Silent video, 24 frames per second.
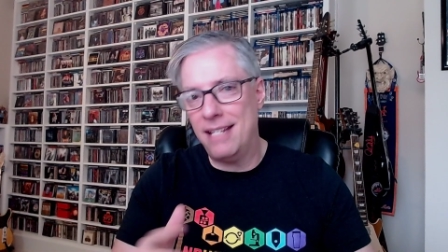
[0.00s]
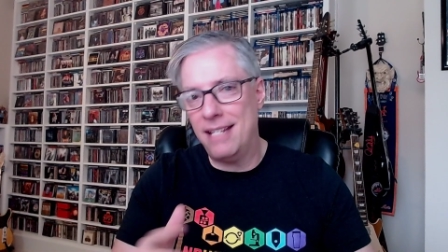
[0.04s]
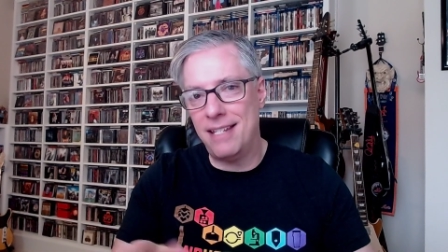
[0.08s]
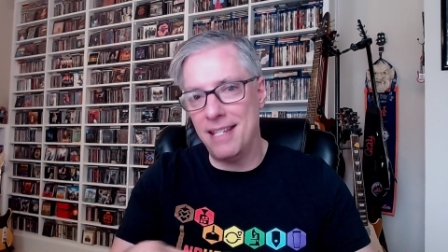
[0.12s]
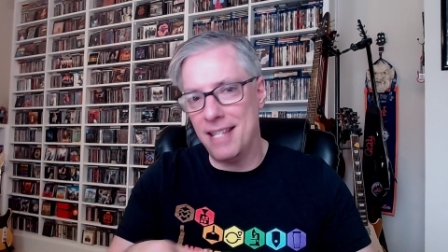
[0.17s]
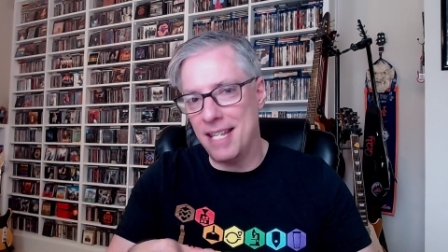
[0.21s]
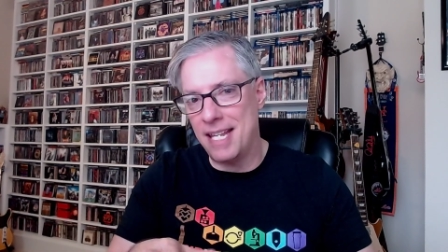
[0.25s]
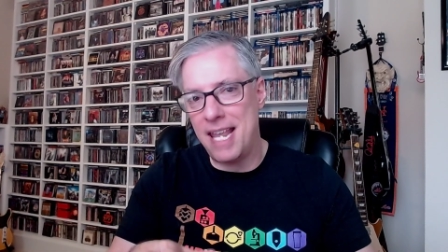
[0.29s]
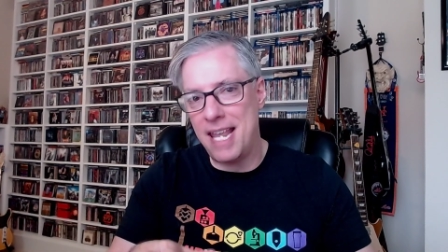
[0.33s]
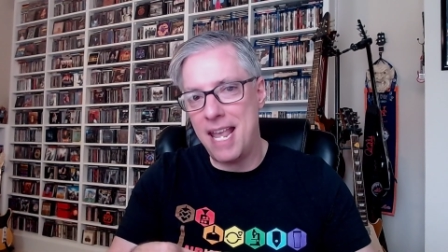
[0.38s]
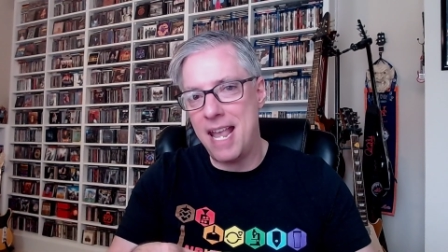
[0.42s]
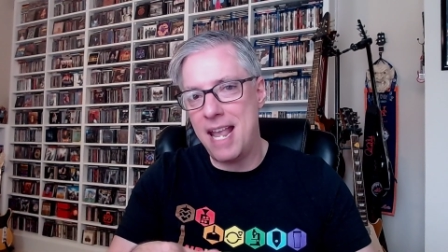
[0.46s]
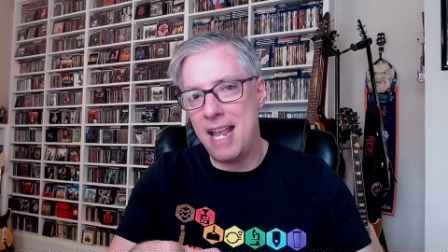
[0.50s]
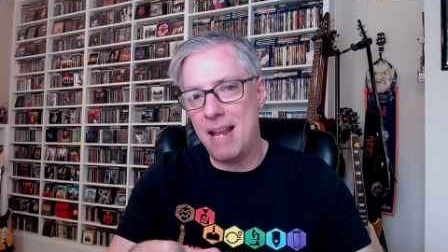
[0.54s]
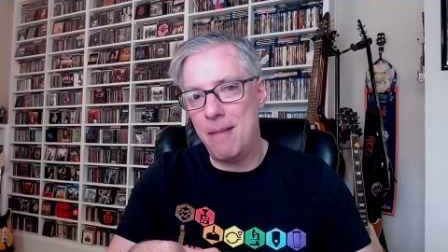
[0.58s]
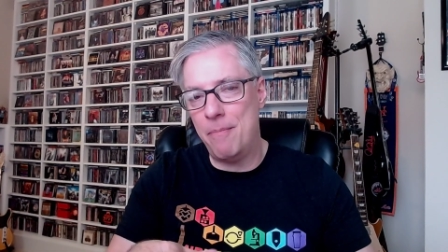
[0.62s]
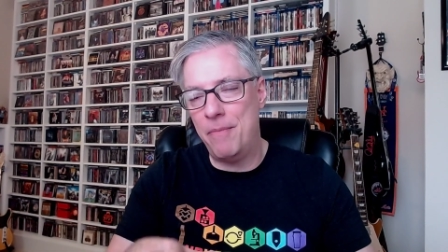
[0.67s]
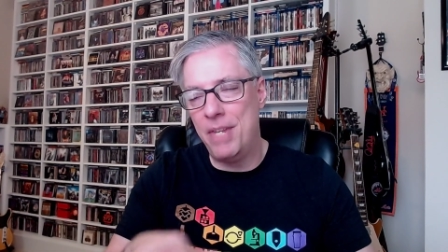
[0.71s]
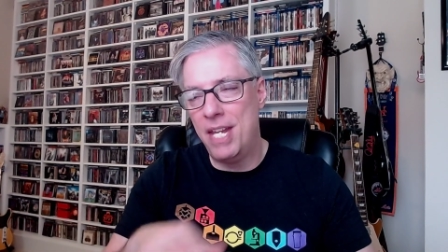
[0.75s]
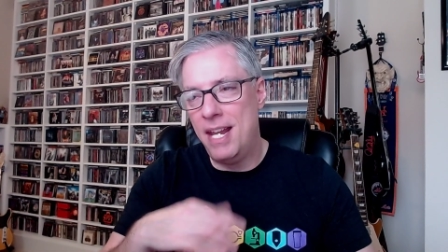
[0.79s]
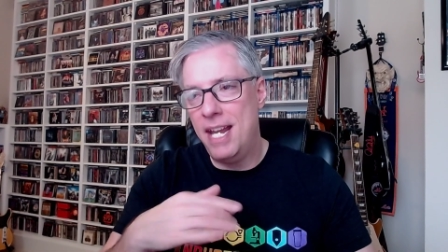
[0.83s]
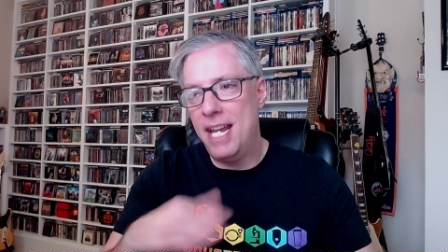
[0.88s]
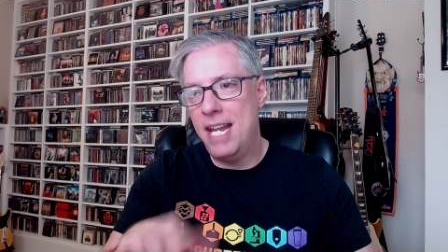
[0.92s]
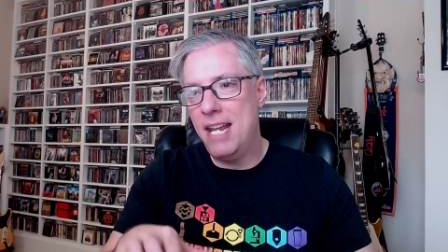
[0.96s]
to the game
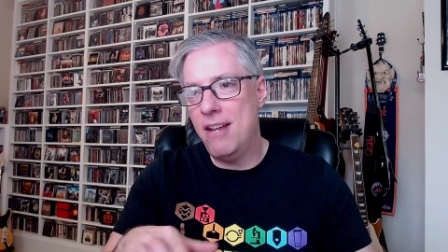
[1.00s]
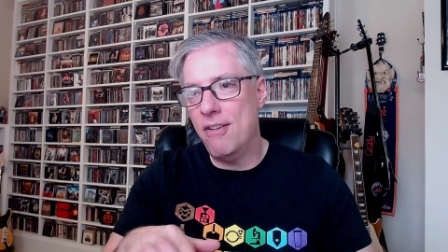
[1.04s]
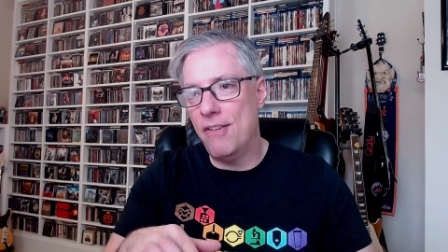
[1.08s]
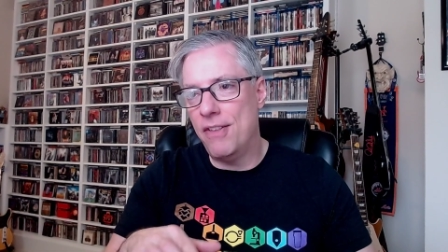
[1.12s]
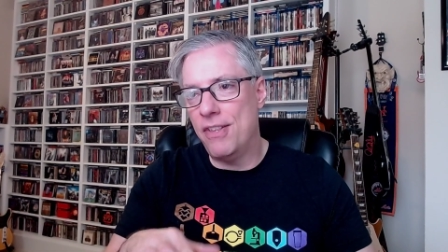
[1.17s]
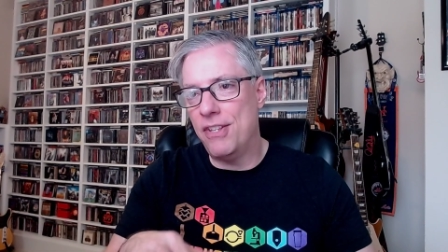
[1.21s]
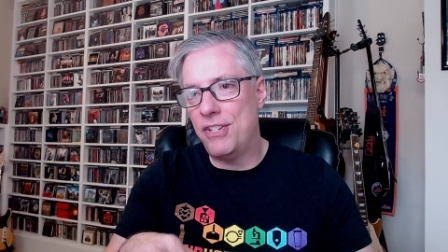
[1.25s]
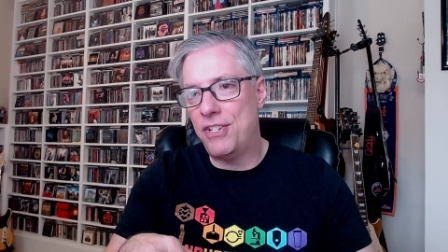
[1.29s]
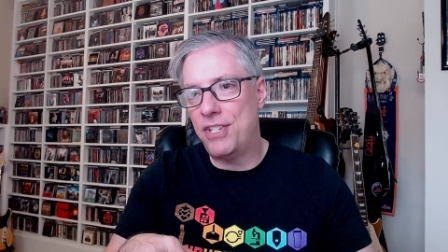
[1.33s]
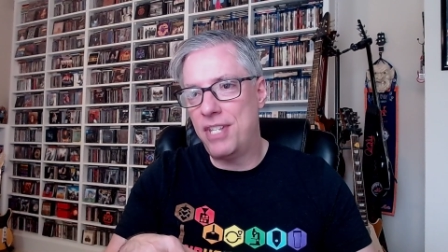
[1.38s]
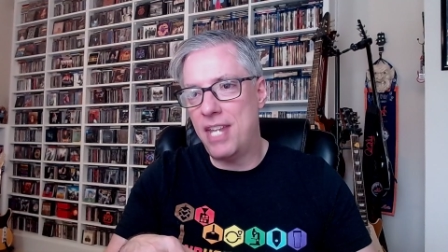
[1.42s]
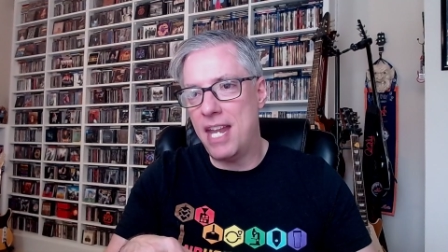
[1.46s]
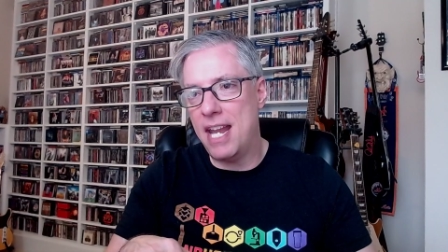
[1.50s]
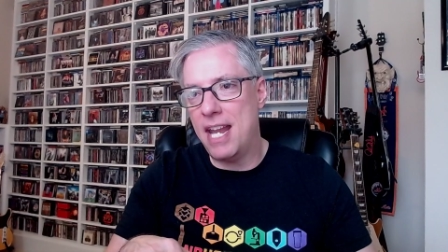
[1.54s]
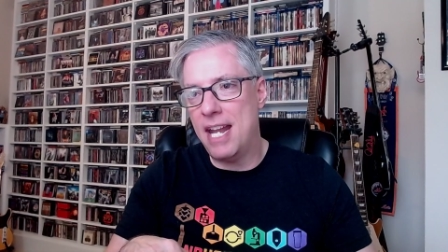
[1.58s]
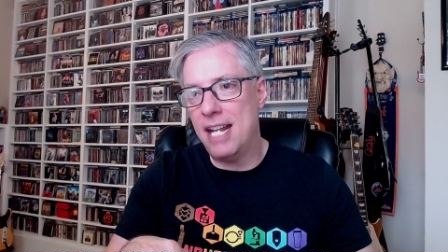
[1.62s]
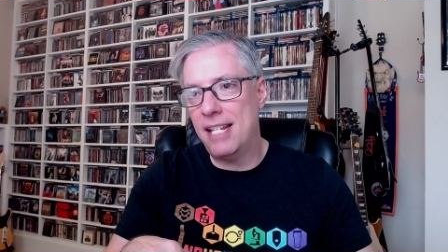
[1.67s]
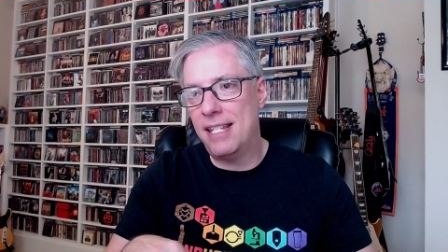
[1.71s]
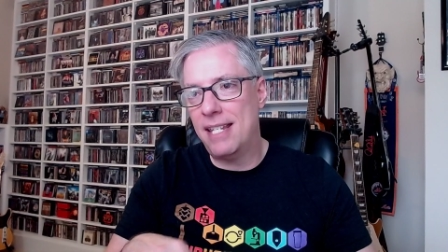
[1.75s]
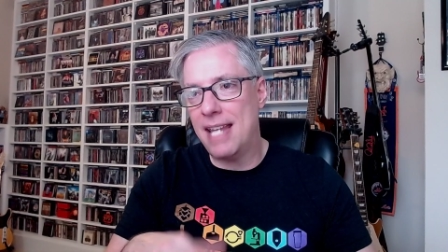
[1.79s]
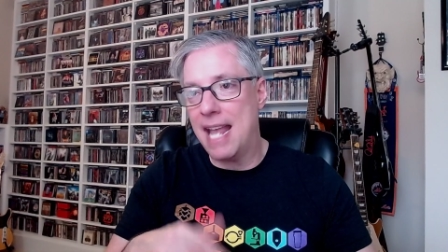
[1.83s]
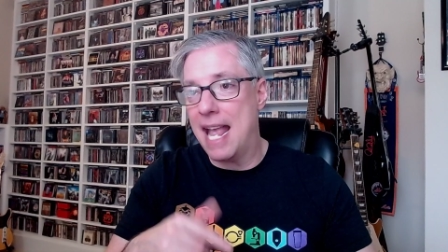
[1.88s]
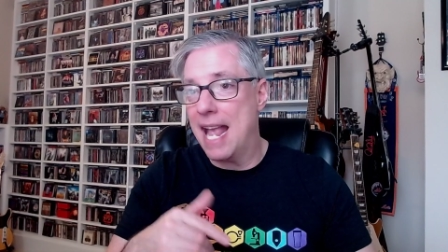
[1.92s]
here in the States,